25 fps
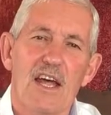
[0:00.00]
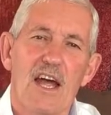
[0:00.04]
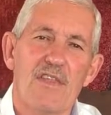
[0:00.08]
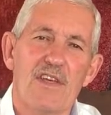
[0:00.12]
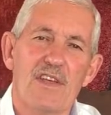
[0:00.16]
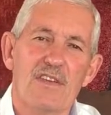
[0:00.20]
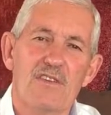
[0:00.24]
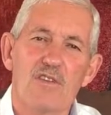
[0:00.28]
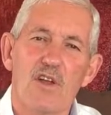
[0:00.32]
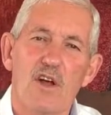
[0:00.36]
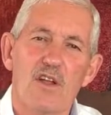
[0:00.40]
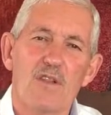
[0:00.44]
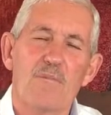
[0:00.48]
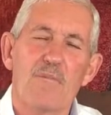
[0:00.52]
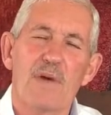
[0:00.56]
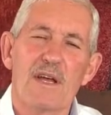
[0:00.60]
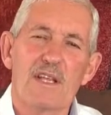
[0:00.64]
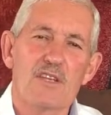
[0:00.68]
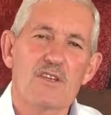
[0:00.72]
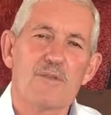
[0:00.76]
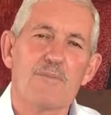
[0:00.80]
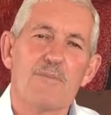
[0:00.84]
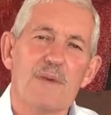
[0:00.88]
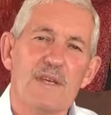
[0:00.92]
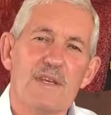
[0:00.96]
there's not
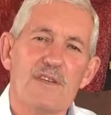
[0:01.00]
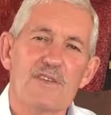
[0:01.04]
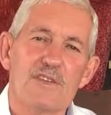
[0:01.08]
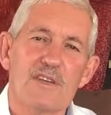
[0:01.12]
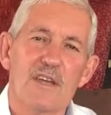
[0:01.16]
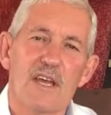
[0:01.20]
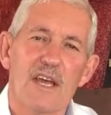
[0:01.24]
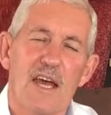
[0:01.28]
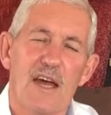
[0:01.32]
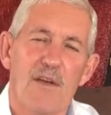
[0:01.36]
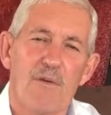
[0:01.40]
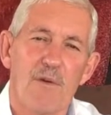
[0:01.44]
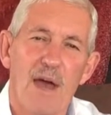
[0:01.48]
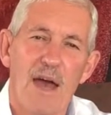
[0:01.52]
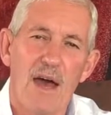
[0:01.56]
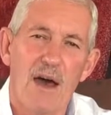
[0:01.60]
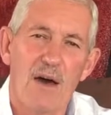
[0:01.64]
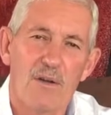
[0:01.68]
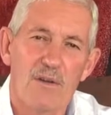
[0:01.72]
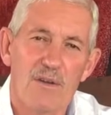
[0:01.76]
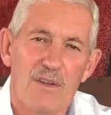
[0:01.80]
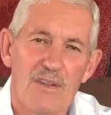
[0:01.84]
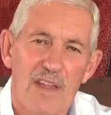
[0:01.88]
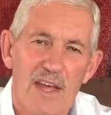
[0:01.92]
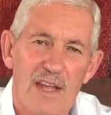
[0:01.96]
much peace
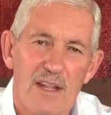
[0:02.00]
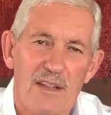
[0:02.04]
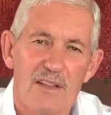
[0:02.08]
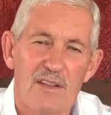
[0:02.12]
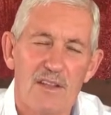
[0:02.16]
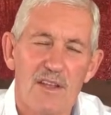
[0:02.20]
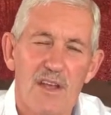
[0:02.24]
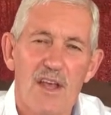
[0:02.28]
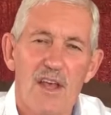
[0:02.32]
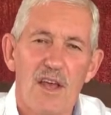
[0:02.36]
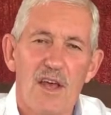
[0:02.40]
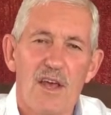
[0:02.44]
around that